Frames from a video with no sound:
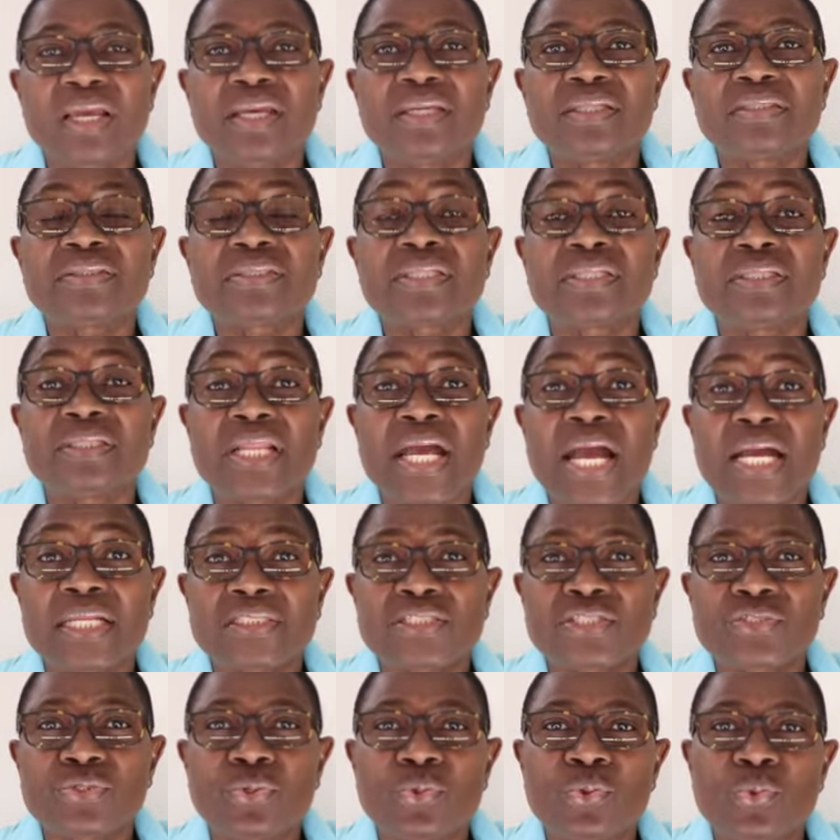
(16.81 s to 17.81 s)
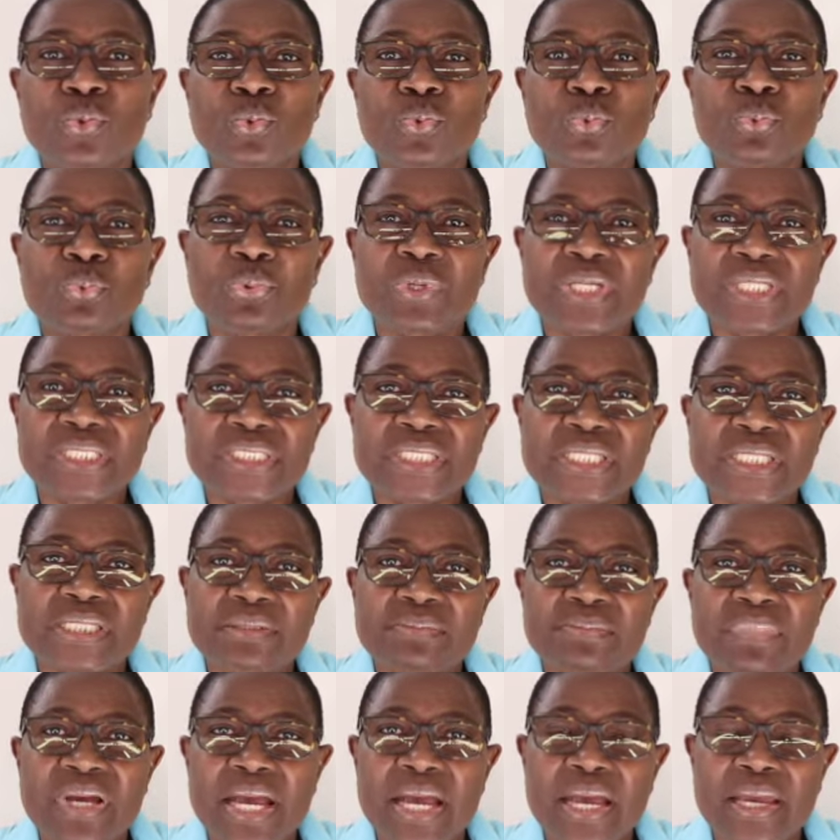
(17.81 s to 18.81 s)
It's an article
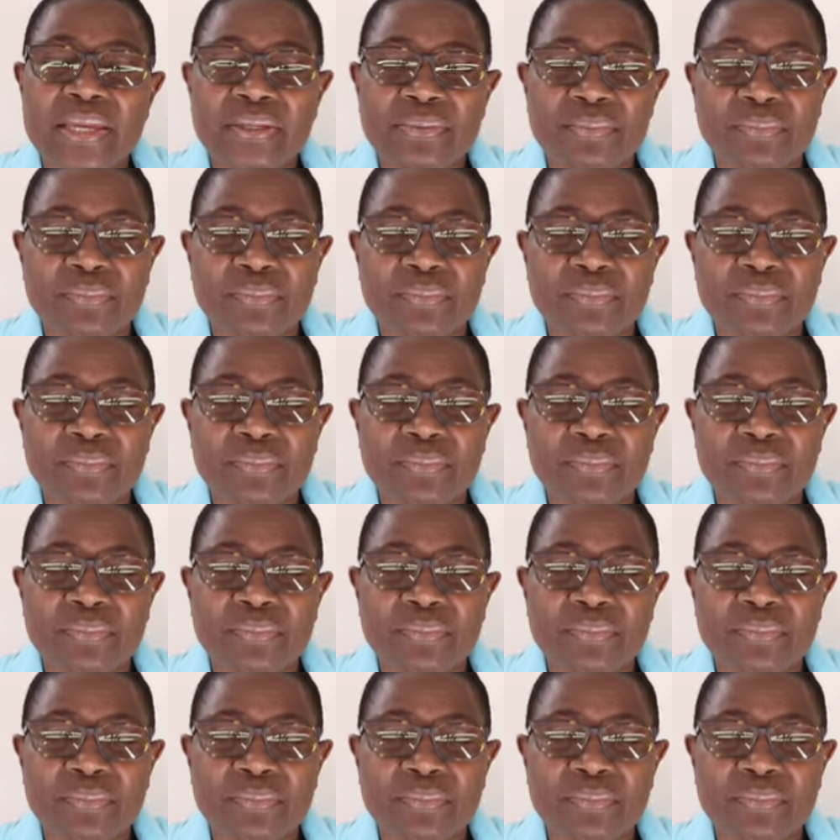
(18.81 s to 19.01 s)
written by